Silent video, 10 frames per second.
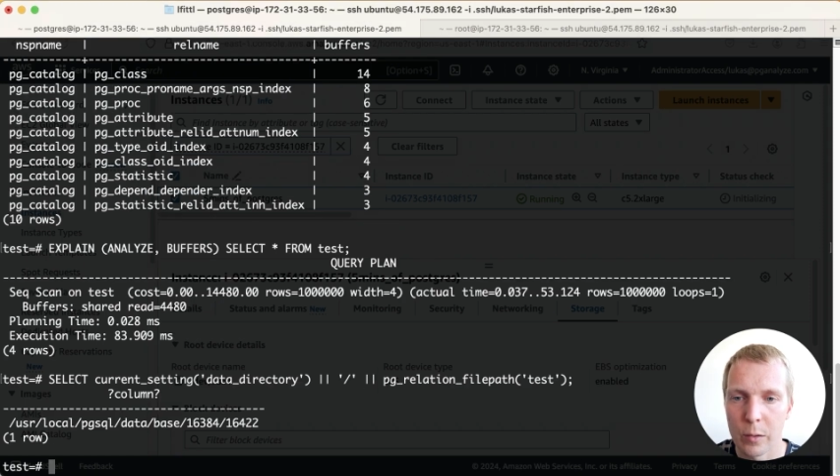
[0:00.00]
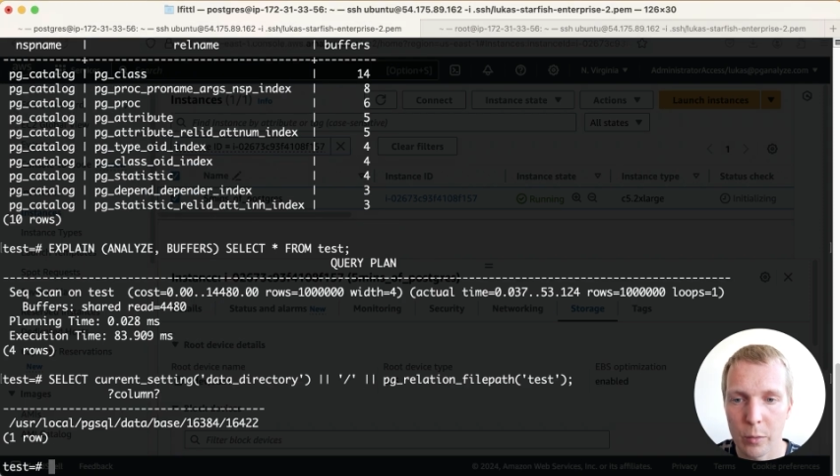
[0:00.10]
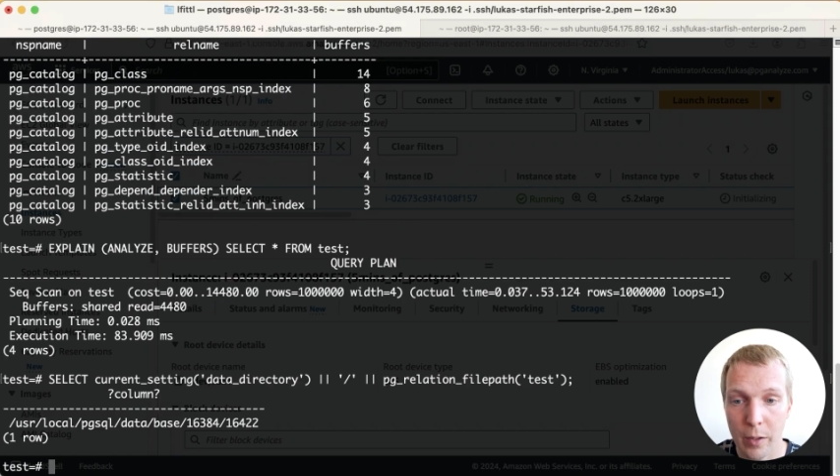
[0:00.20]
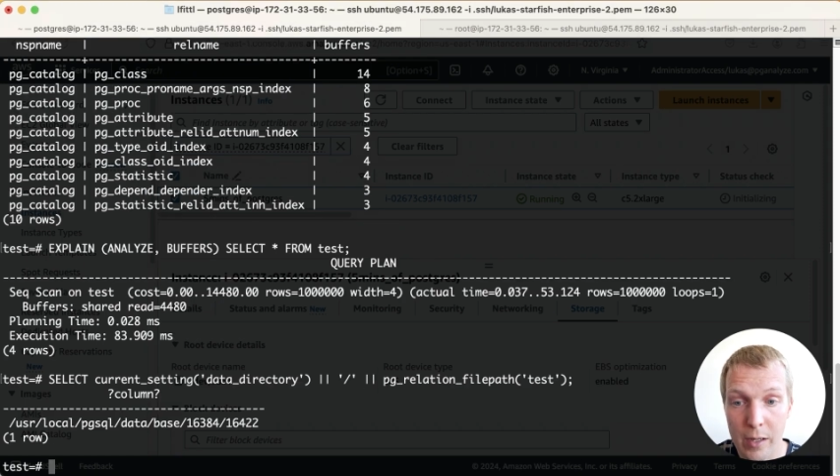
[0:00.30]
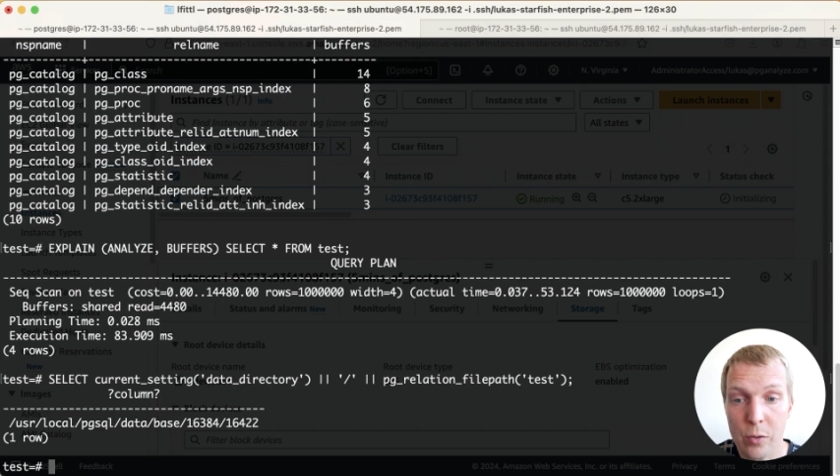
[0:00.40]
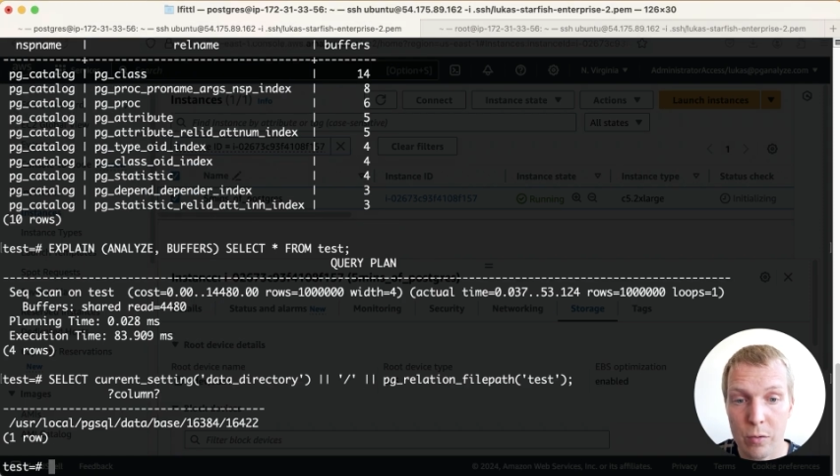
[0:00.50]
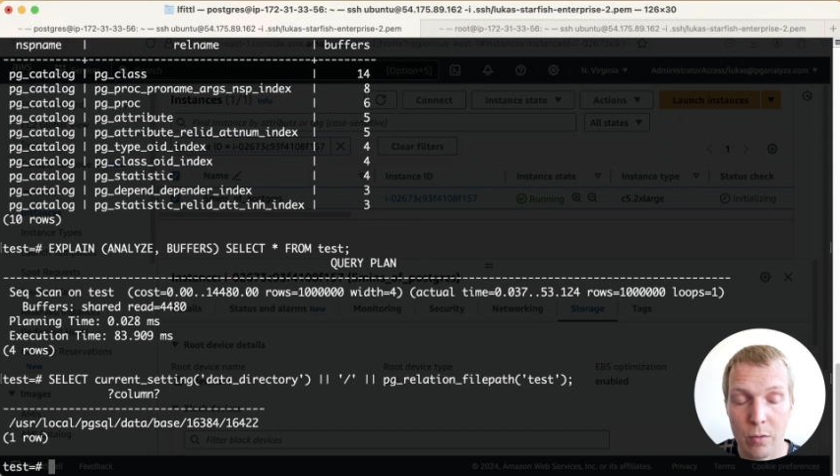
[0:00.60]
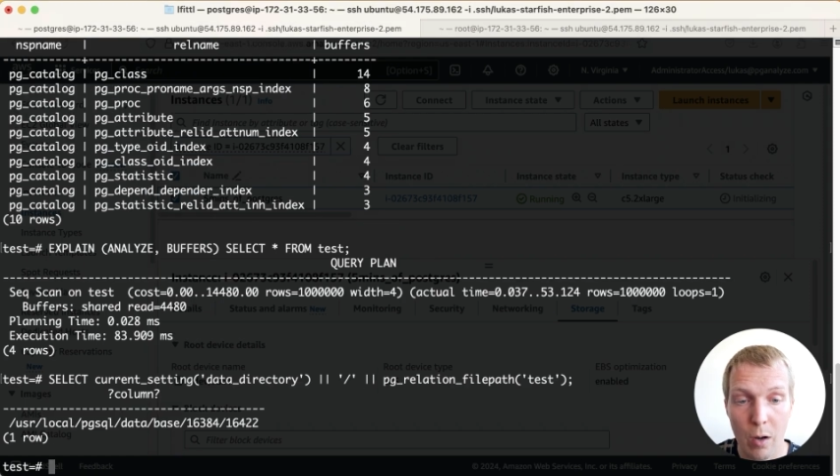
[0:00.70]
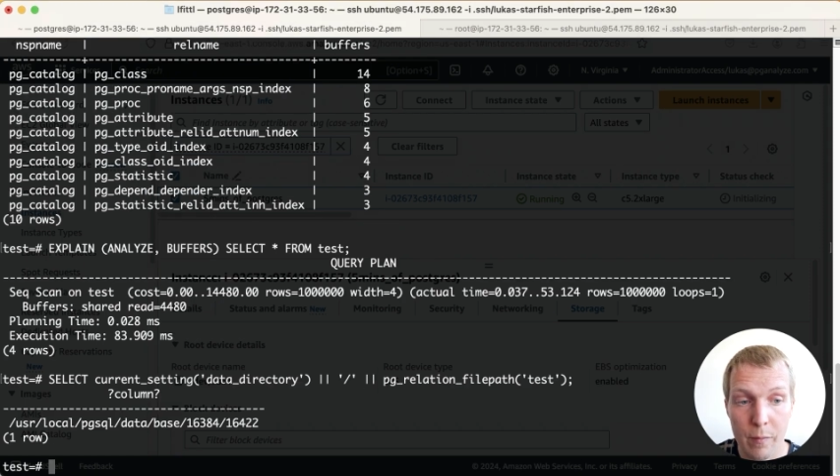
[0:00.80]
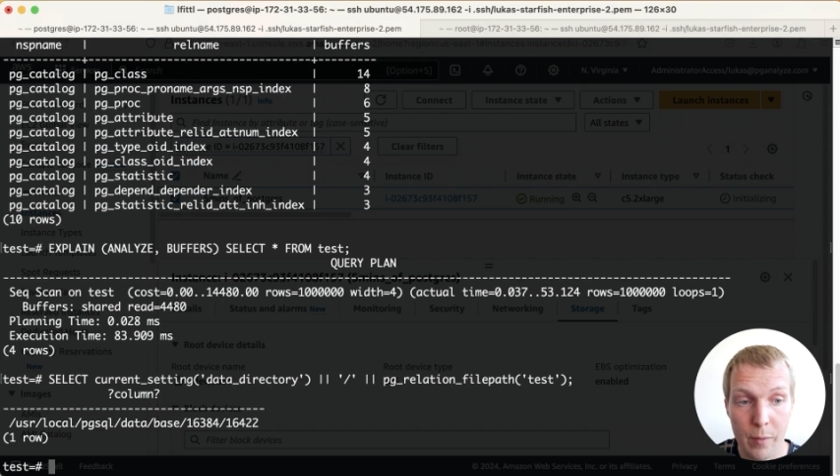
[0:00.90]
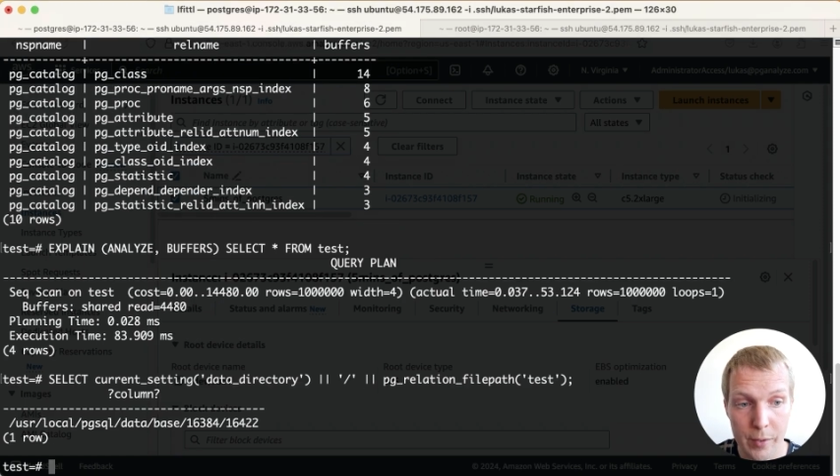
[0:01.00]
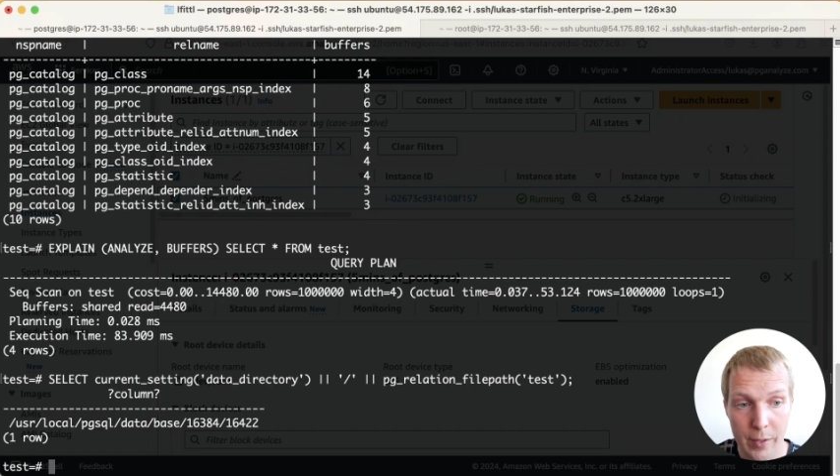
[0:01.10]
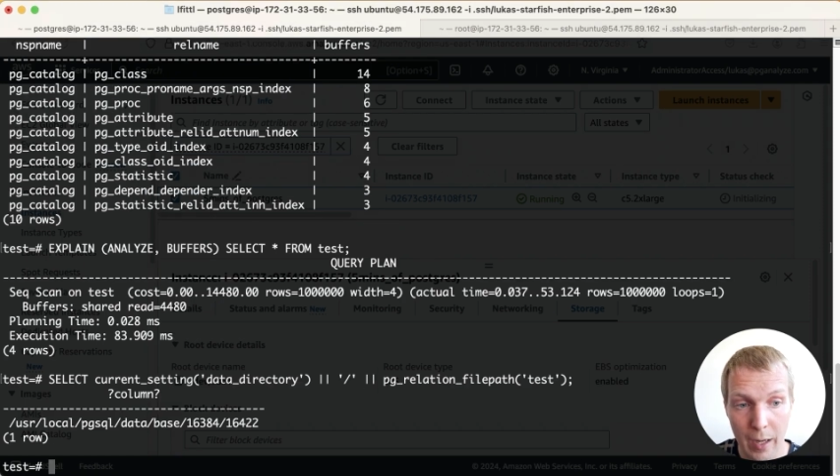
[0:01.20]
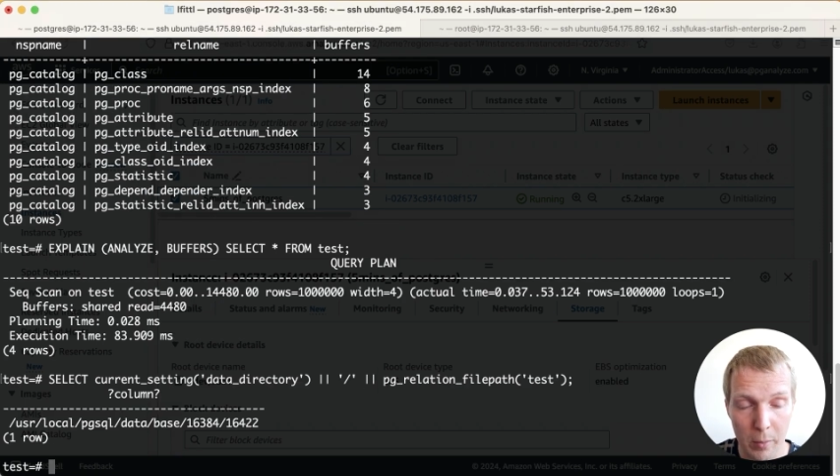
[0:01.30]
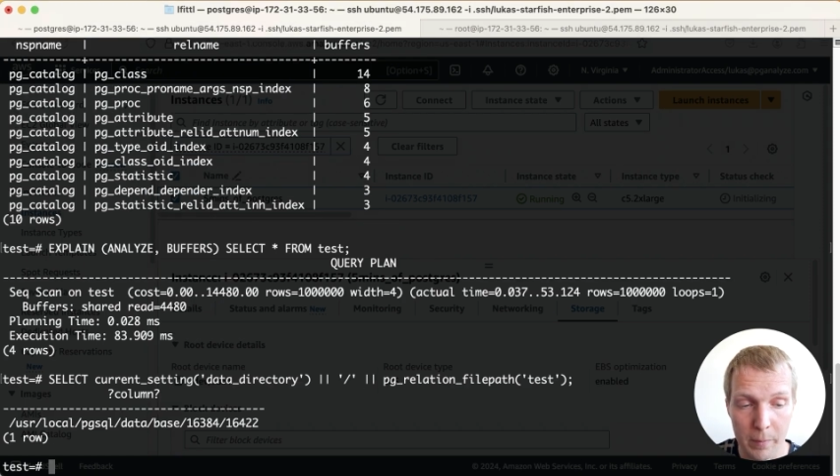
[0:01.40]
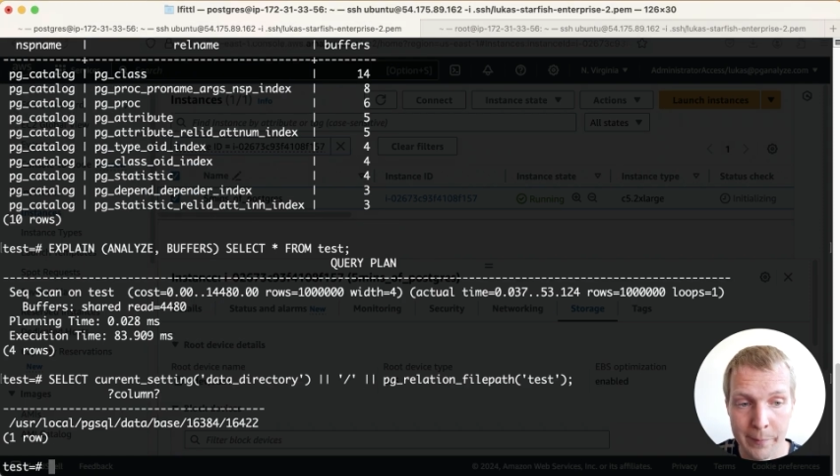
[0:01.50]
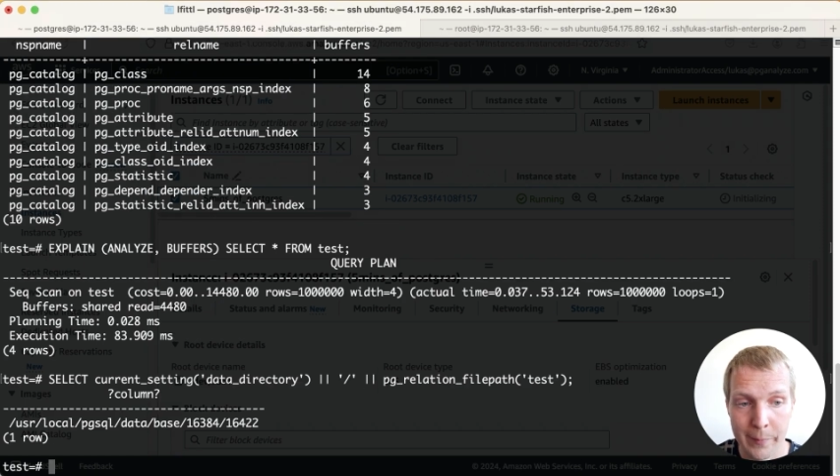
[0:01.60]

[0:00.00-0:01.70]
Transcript: location of our table.